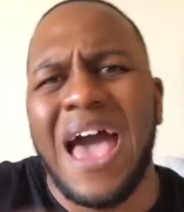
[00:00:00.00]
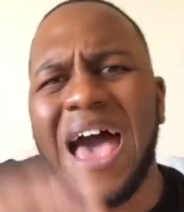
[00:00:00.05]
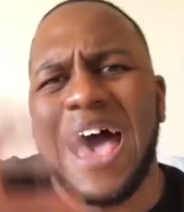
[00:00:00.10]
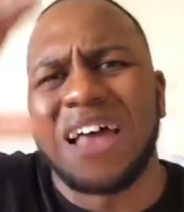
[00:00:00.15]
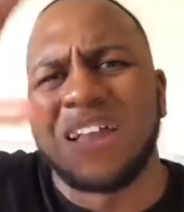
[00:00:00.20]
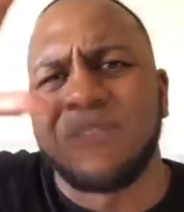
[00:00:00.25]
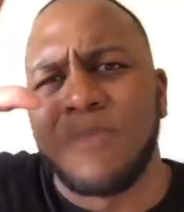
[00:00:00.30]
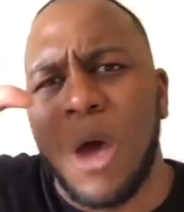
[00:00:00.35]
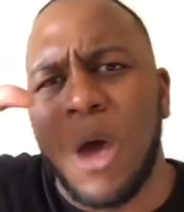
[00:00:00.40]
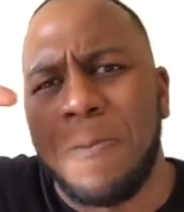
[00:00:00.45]

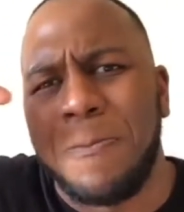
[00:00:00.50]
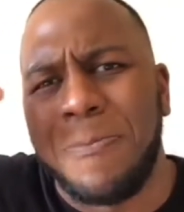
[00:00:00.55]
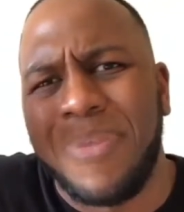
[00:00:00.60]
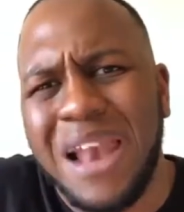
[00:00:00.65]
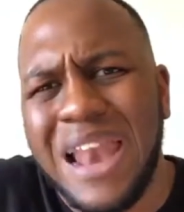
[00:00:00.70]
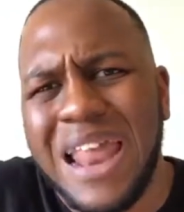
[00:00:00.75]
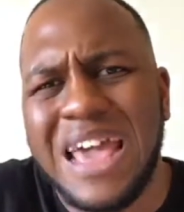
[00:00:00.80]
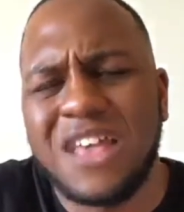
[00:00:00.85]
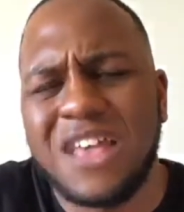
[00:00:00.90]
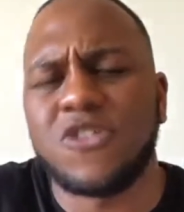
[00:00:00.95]
and a
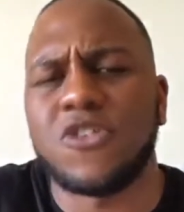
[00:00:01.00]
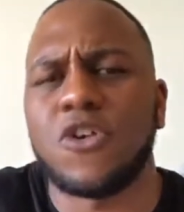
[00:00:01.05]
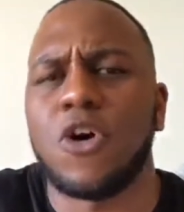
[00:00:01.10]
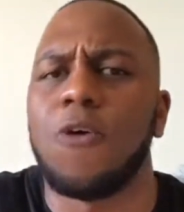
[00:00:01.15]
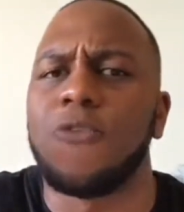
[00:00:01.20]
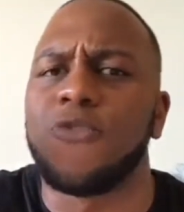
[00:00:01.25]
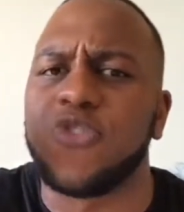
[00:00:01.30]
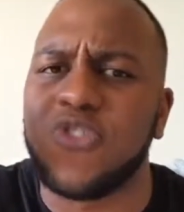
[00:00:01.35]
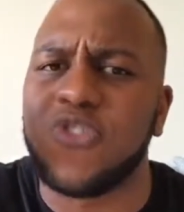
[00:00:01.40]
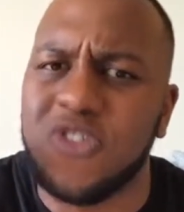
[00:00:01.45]
place
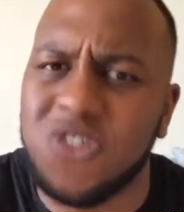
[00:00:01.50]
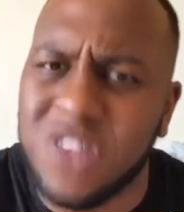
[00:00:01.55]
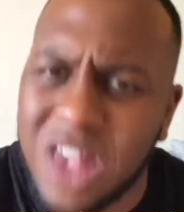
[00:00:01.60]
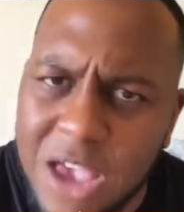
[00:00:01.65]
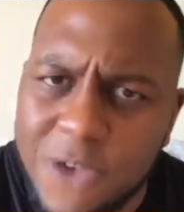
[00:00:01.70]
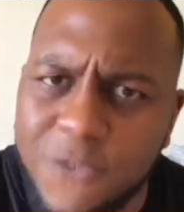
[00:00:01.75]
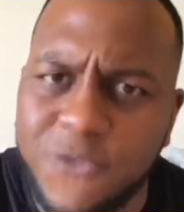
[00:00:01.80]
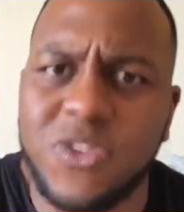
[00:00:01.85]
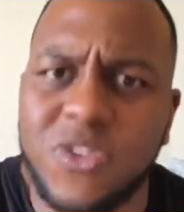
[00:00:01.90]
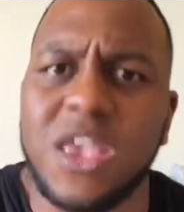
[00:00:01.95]
of
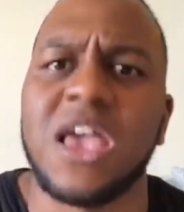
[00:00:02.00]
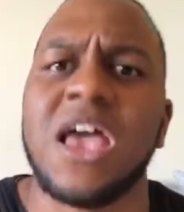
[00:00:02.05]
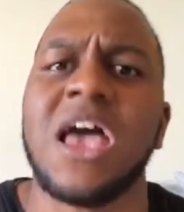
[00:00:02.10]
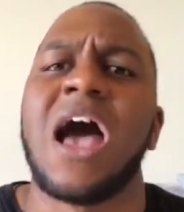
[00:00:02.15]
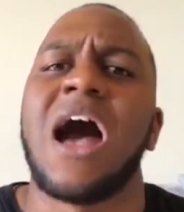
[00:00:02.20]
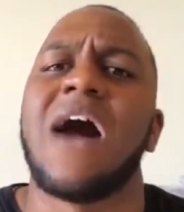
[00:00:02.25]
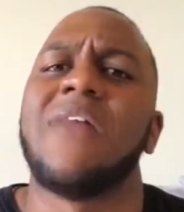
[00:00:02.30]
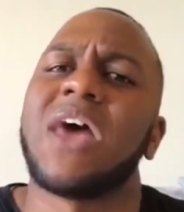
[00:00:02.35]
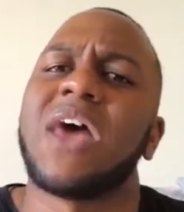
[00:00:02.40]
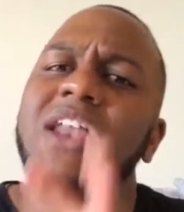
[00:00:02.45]
safety.
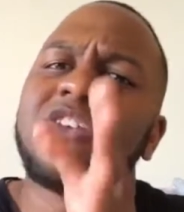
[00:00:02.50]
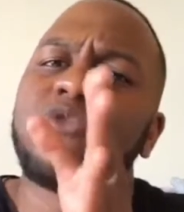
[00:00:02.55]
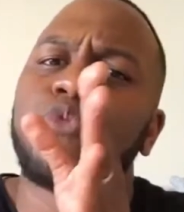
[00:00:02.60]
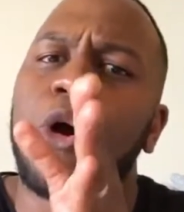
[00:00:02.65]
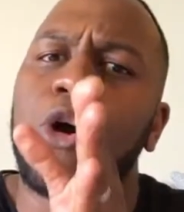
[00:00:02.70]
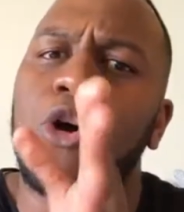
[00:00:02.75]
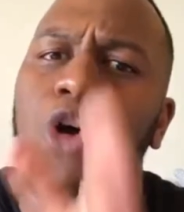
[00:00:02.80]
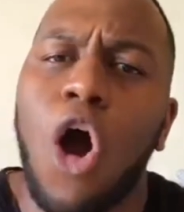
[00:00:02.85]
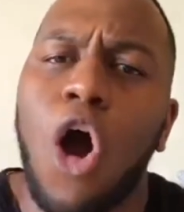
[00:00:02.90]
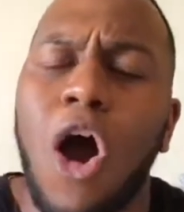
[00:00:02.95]
And that is
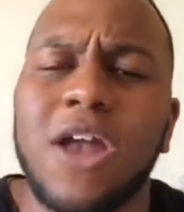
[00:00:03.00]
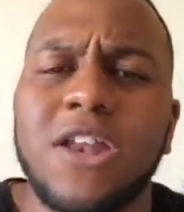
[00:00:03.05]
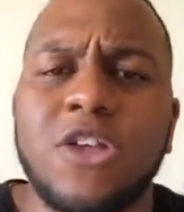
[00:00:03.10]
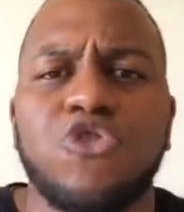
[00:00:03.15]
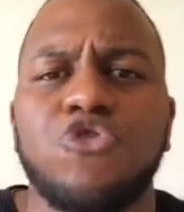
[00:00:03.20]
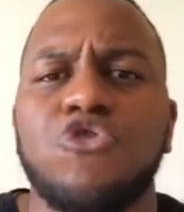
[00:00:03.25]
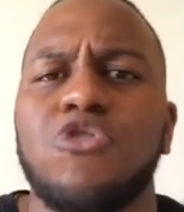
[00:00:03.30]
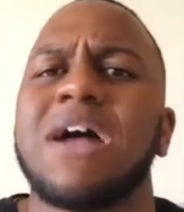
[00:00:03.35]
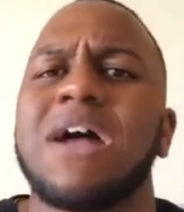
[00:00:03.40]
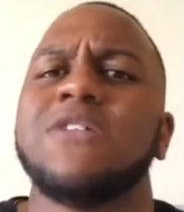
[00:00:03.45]
what God is
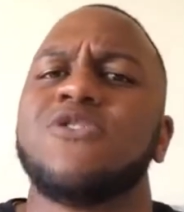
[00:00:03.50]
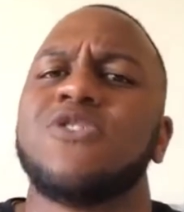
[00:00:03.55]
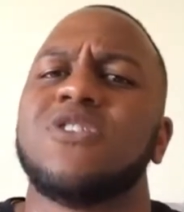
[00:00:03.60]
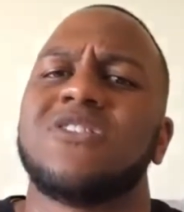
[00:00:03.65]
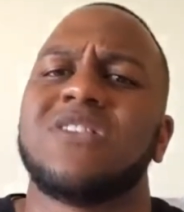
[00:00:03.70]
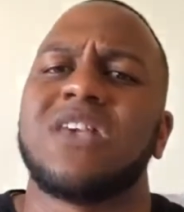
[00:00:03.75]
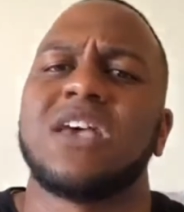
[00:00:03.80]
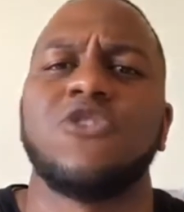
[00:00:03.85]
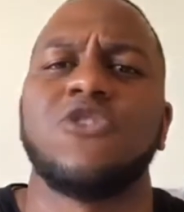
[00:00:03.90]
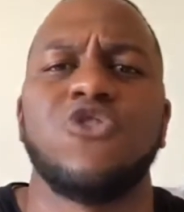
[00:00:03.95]
trying to
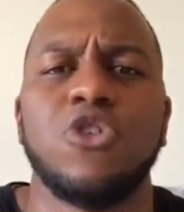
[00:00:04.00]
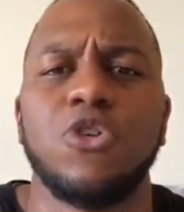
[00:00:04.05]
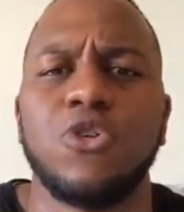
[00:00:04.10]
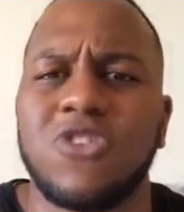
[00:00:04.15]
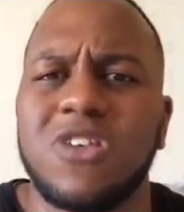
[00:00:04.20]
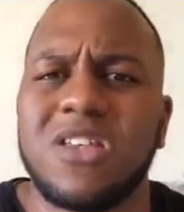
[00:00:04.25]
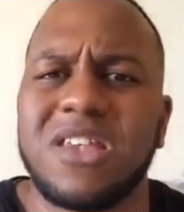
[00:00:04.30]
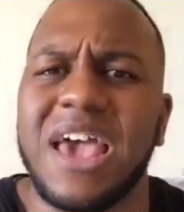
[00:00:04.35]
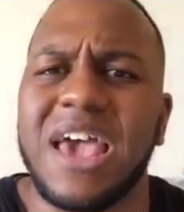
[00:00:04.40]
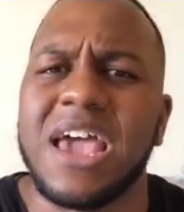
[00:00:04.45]
say to you
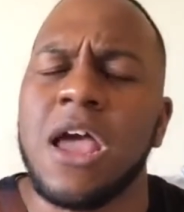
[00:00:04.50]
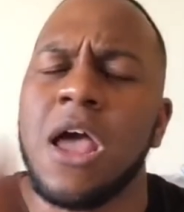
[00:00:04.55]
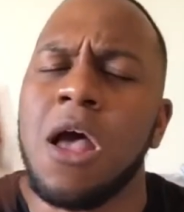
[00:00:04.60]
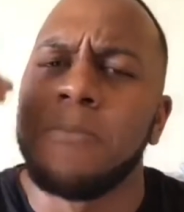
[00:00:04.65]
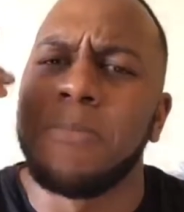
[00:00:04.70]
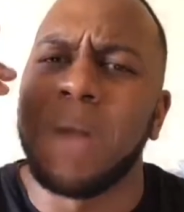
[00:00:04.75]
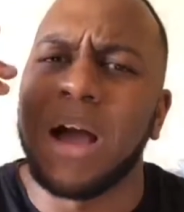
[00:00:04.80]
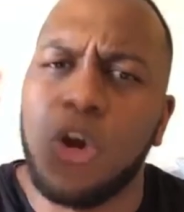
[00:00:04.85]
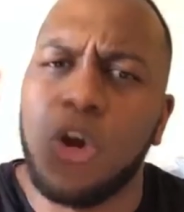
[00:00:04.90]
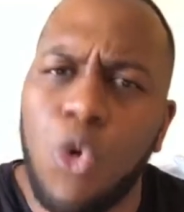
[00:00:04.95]
today.
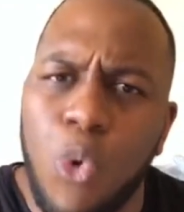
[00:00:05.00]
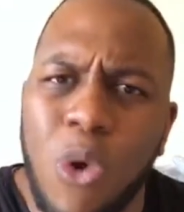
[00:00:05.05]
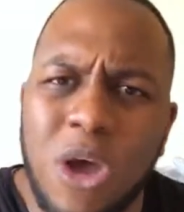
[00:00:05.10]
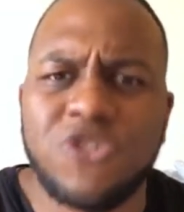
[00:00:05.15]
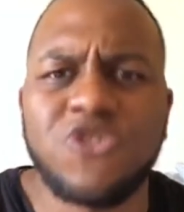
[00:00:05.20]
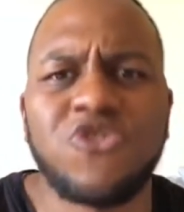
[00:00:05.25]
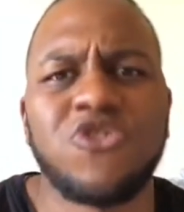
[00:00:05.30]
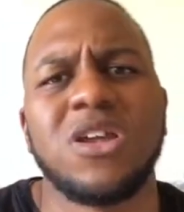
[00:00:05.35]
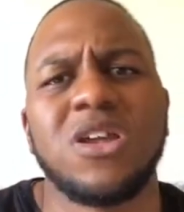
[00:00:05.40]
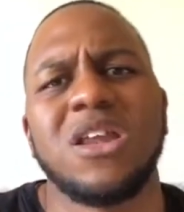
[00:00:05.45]
My
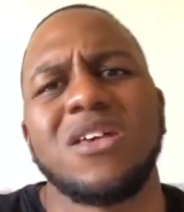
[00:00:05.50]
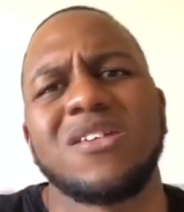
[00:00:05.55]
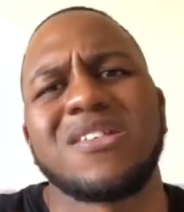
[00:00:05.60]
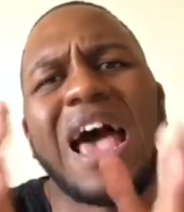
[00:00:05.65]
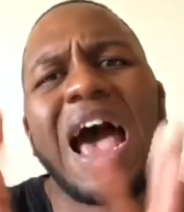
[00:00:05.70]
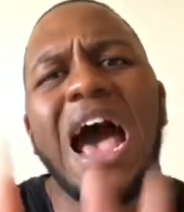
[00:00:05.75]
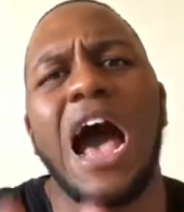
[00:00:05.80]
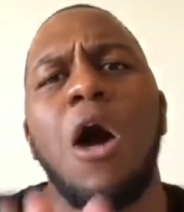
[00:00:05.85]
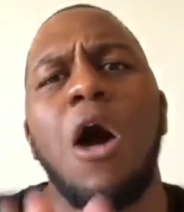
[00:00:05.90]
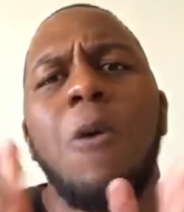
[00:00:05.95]
question is,
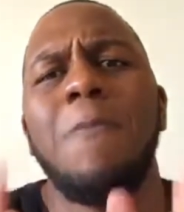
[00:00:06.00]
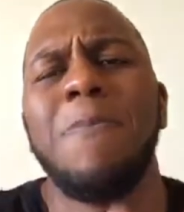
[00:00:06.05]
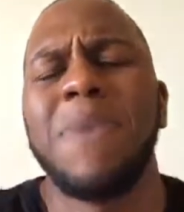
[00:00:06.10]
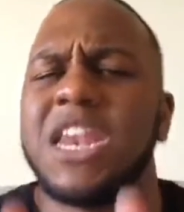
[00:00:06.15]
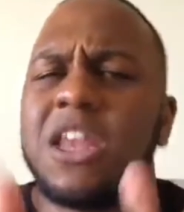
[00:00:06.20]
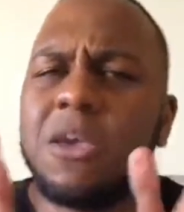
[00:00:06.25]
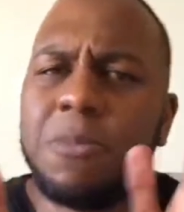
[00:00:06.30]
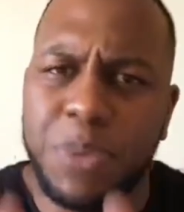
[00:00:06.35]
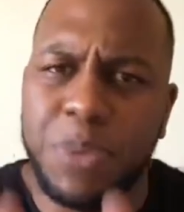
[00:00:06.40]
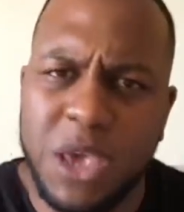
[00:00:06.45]
how
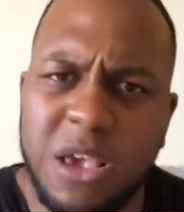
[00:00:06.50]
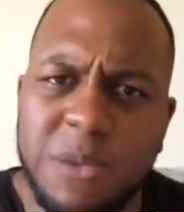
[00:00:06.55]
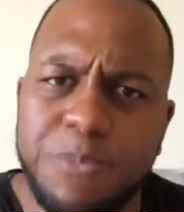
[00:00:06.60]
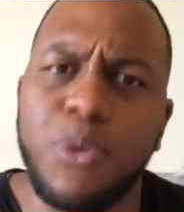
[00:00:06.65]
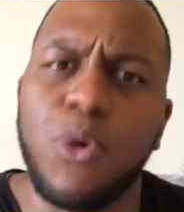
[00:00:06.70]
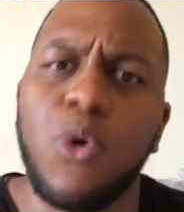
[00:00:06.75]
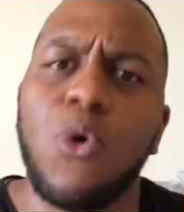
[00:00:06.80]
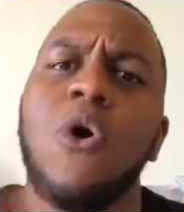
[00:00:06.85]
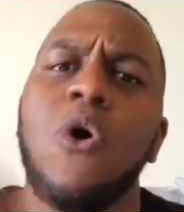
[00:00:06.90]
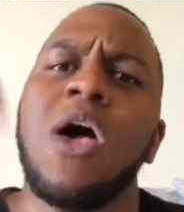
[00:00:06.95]
many
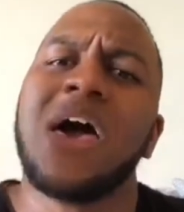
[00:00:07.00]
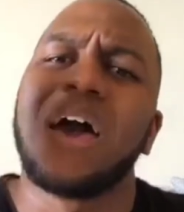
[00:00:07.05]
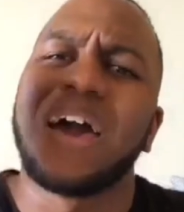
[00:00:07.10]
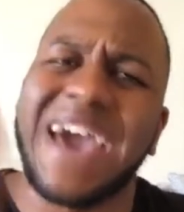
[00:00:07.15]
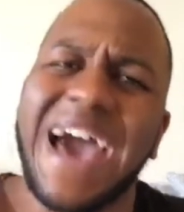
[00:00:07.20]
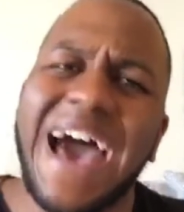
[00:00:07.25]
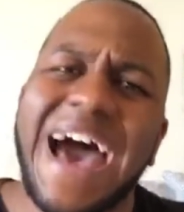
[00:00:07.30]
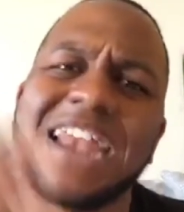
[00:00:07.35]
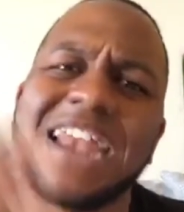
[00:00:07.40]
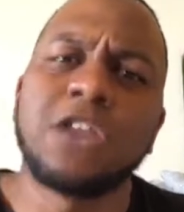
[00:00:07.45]
people
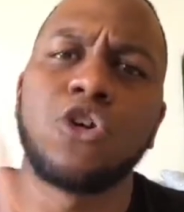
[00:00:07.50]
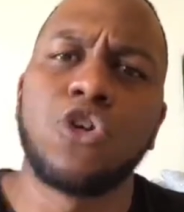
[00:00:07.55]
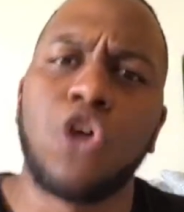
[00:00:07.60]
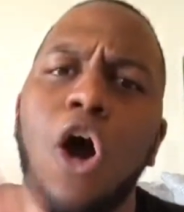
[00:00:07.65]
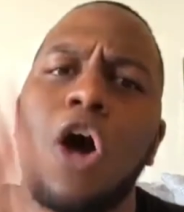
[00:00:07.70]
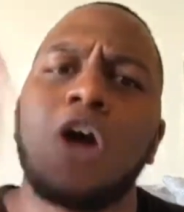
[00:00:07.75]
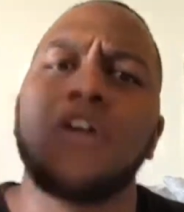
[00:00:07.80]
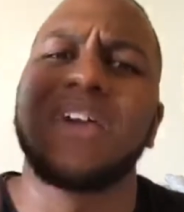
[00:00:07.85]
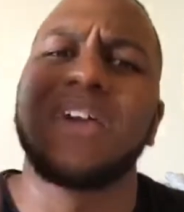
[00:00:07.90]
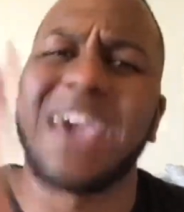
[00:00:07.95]
can
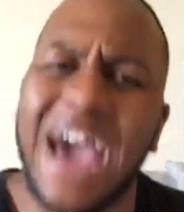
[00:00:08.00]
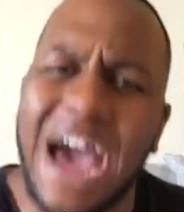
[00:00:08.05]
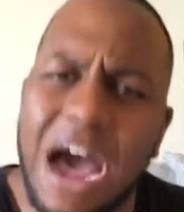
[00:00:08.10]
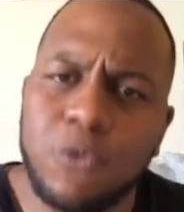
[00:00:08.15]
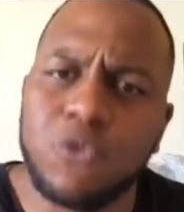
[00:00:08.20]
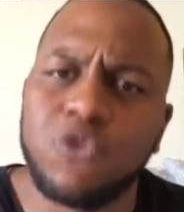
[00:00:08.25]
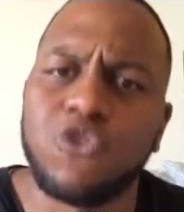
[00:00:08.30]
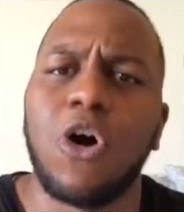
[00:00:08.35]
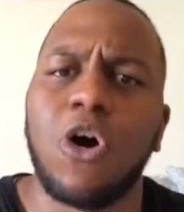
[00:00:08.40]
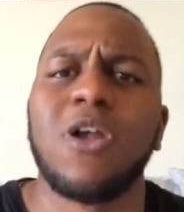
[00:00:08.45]
God
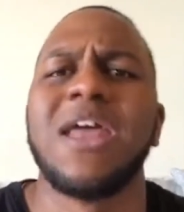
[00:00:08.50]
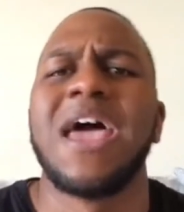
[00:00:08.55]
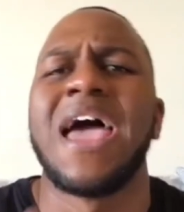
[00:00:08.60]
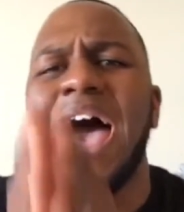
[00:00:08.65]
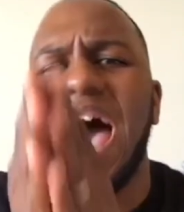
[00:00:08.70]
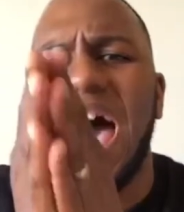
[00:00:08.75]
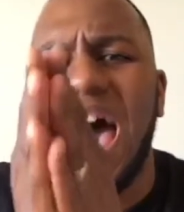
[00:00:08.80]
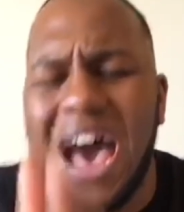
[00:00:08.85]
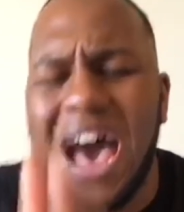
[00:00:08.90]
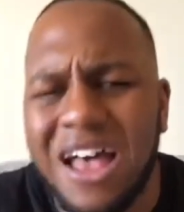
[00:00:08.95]
count on
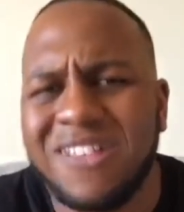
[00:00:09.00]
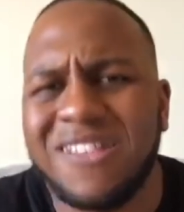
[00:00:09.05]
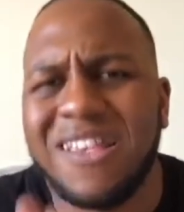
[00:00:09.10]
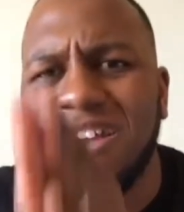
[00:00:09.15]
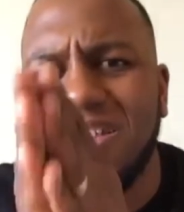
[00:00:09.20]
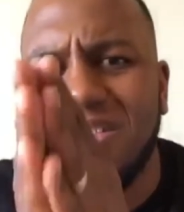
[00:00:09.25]
as a